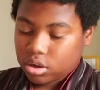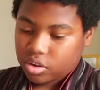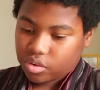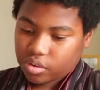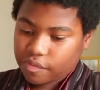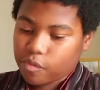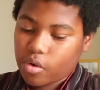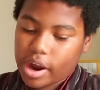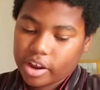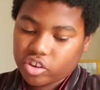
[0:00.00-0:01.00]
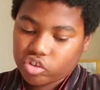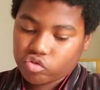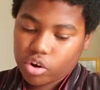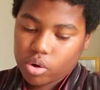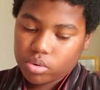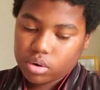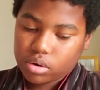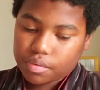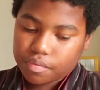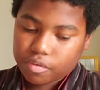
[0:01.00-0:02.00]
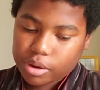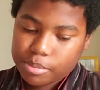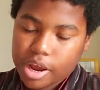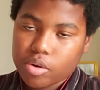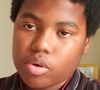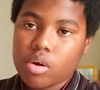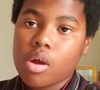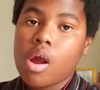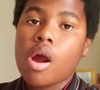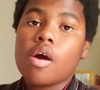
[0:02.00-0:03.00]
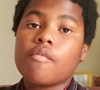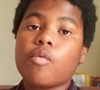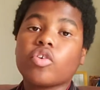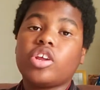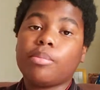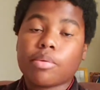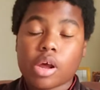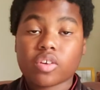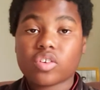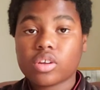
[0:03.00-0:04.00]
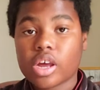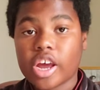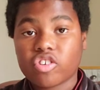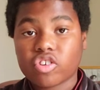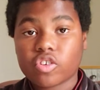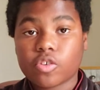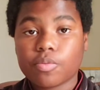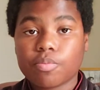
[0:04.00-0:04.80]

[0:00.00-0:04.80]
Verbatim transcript: It's a four-axis drone, flight manual, 14 plus, ages.